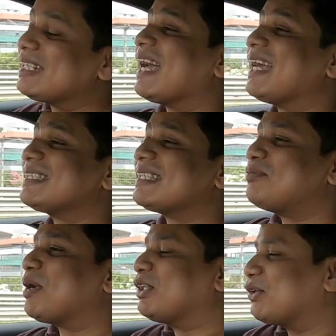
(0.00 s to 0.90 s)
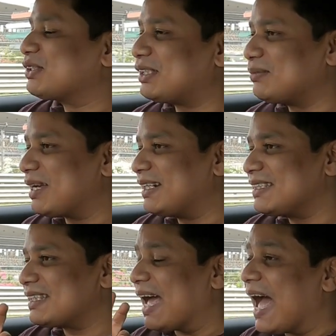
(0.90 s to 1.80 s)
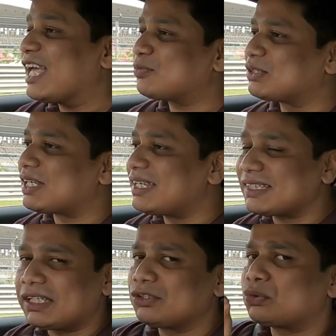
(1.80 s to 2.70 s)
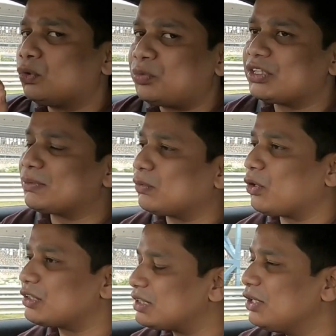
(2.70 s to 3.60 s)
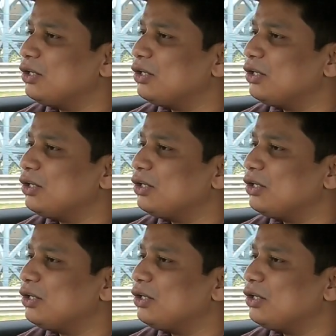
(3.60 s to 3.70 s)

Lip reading: as Pythagoras theorem, and it is as precise as your school principal was